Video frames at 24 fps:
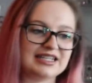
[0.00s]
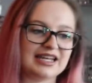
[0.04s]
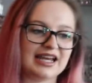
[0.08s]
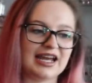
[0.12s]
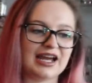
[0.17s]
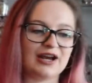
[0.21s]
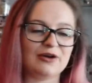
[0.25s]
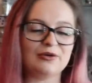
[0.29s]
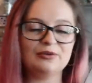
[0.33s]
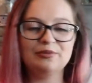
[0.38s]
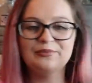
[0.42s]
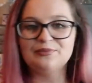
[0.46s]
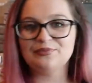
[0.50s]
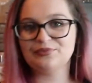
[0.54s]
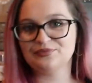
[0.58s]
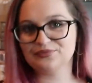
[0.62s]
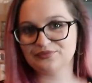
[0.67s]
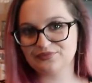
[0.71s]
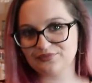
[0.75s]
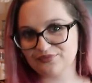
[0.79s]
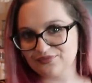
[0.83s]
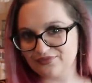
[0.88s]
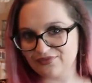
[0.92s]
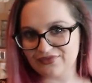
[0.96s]
now,
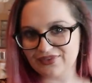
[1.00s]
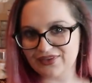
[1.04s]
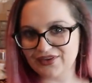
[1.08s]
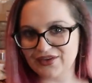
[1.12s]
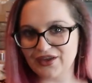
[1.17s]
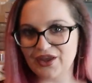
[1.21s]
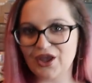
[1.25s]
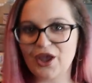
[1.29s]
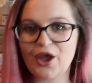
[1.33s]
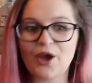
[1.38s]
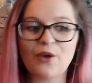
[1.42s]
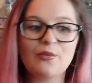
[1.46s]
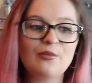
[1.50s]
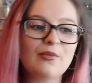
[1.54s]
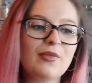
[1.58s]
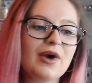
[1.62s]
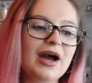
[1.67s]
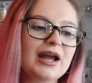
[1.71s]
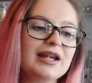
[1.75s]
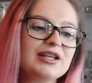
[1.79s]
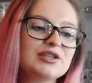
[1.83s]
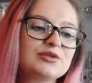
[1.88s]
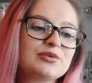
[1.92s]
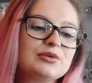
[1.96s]

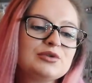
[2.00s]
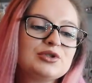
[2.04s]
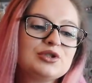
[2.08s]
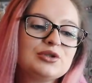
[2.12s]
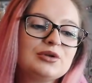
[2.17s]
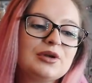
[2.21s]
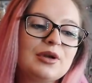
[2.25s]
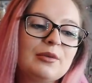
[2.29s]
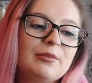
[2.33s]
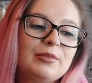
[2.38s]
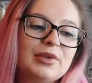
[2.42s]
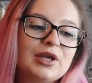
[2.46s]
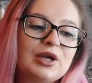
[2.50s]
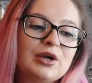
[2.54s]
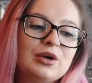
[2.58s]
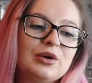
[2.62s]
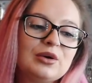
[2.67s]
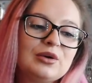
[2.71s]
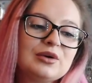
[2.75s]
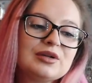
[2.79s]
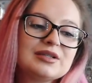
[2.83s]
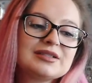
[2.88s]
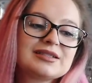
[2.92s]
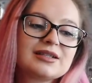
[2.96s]
might as well do it
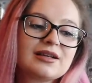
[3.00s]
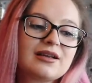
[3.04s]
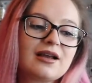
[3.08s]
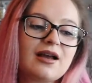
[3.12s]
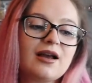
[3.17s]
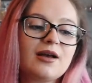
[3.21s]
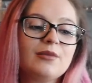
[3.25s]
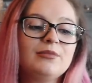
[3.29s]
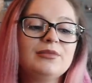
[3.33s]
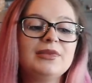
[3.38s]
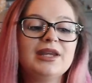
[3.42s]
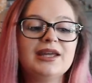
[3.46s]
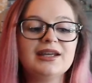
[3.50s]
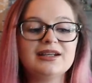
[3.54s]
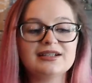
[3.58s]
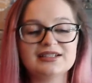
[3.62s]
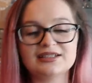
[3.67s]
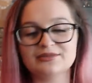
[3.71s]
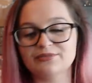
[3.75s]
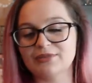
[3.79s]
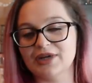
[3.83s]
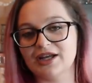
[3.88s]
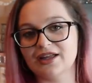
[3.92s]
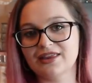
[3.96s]
because come
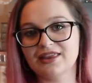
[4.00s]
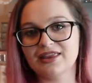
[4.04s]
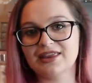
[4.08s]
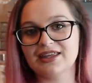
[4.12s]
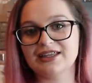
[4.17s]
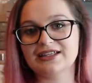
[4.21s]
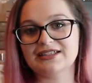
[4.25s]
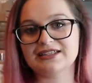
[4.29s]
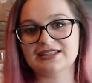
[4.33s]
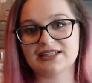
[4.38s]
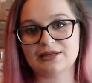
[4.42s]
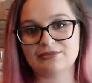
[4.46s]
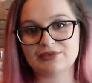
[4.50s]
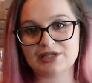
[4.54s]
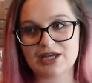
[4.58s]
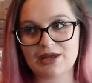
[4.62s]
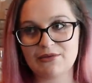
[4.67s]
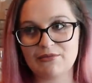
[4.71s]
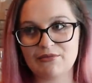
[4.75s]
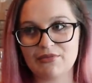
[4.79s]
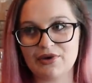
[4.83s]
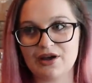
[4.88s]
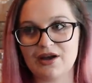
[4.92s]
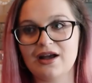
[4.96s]
next month in
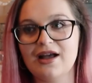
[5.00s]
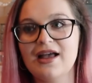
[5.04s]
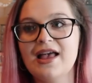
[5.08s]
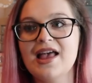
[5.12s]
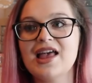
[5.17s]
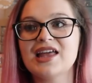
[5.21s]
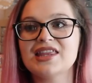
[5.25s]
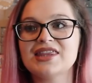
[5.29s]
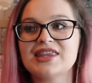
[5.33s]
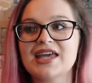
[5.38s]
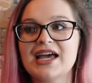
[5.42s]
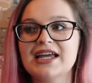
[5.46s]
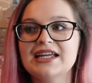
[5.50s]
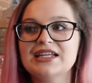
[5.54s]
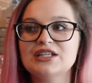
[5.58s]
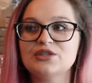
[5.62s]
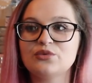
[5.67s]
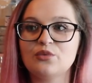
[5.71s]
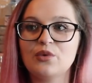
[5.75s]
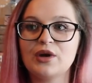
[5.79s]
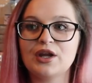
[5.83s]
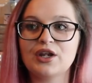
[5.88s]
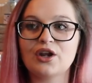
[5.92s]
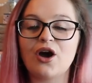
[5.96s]
September, that is
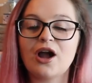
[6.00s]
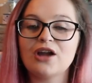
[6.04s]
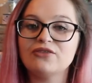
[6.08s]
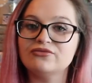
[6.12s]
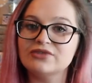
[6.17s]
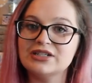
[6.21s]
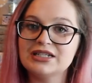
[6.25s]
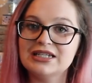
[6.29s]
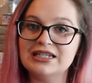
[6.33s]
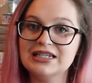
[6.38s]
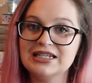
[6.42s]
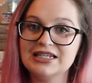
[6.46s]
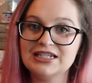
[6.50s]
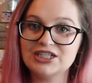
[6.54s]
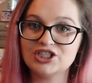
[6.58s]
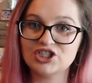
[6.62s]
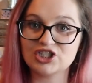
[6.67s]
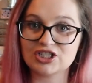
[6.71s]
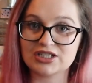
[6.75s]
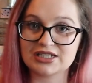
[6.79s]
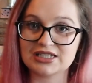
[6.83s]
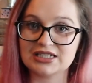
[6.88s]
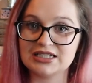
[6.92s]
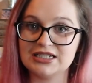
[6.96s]
when I
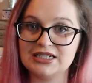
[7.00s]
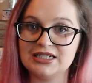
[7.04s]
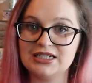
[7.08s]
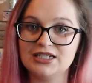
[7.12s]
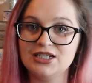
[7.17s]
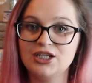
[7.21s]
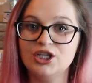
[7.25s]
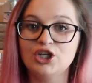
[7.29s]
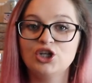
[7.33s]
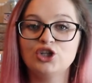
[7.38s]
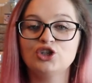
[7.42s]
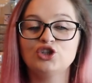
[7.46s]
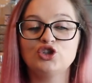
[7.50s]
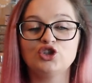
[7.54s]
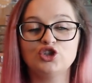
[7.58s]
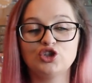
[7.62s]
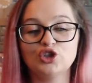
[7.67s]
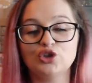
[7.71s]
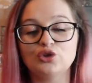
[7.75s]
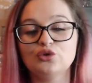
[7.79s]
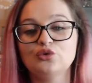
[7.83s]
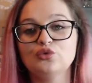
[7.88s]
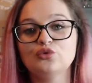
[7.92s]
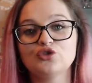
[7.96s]
religiously
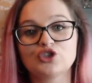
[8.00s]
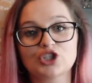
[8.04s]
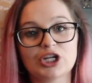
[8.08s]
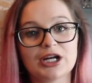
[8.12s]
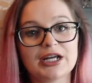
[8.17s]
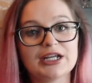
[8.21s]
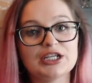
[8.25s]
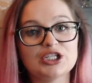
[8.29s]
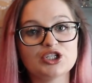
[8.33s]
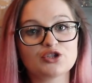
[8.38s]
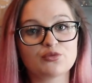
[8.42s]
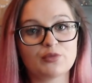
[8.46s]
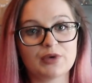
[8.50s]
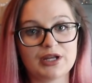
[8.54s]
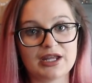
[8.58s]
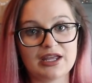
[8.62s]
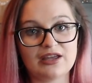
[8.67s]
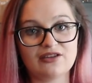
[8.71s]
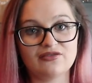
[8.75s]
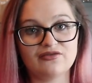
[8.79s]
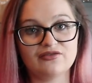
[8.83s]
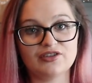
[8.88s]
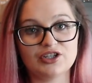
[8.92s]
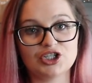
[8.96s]
do change my
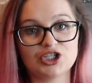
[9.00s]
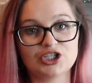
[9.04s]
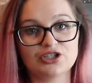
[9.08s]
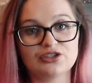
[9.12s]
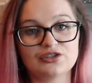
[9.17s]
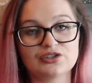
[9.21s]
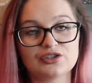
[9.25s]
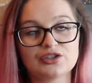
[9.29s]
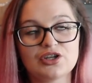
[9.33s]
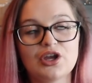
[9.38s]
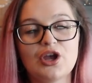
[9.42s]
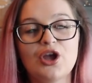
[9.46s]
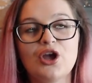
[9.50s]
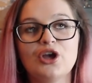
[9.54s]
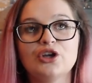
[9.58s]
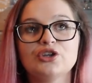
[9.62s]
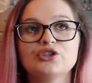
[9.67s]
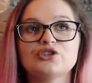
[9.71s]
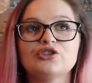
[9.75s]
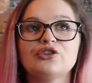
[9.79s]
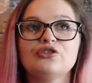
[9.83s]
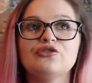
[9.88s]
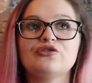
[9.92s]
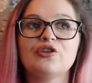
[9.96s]
air fresheners.
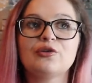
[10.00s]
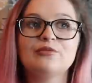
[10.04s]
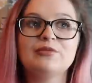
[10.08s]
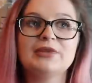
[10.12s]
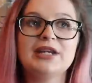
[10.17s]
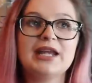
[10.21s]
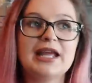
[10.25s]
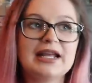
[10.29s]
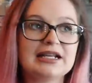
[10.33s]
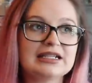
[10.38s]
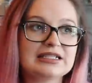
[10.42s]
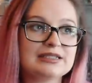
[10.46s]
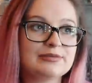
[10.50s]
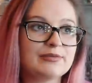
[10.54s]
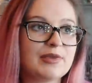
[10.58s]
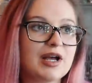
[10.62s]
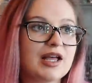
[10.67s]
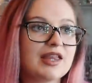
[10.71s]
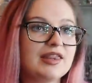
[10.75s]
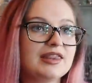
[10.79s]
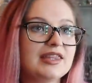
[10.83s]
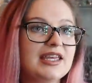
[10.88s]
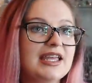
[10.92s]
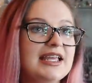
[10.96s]
So from next
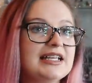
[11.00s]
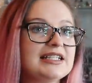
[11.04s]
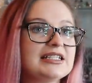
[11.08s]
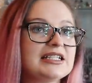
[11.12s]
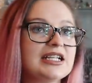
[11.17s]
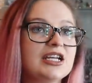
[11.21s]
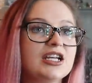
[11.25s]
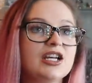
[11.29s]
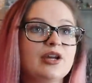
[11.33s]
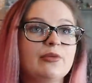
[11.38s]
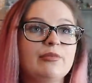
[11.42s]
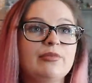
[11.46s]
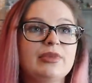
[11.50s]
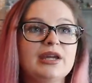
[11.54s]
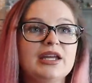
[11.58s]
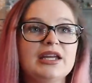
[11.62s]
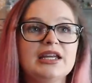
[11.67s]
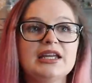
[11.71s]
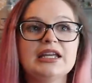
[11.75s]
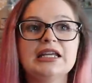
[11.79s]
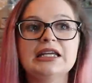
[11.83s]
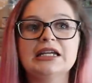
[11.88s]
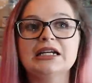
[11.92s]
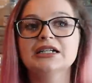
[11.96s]
month, it's going to
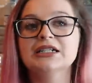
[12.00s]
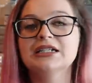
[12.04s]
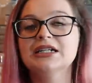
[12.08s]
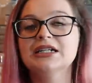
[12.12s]
be